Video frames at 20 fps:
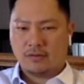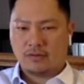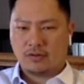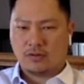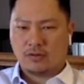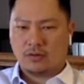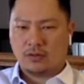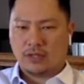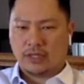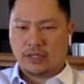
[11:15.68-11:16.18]

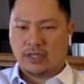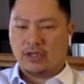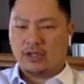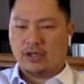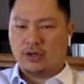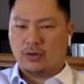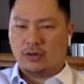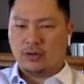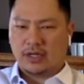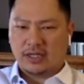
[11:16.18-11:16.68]
So, like,
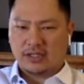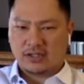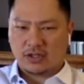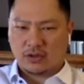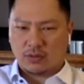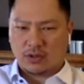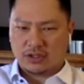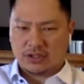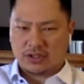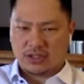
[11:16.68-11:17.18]
I guess the
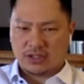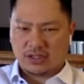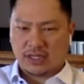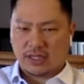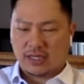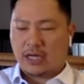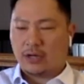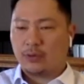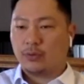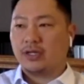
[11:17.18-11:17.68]
question is,
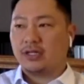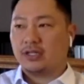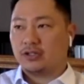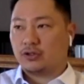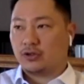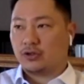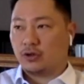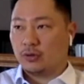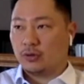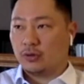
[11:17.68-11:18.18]
like, how do I
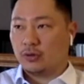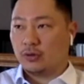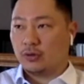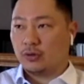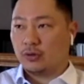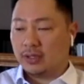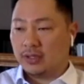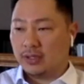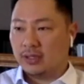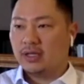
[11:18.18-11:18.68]

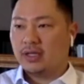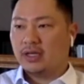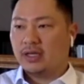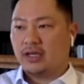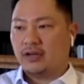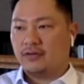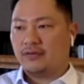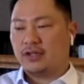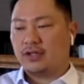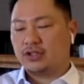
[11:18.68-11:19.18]
determine
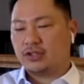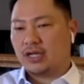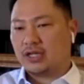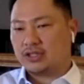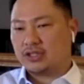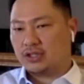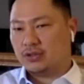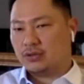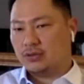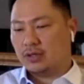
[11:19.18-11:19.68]
if I should
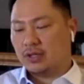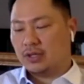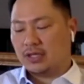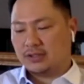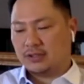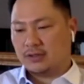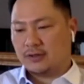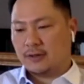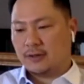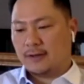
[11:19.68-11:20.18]
actually utilize
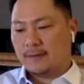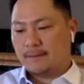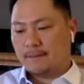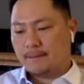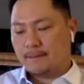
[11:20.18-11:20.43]
it or not?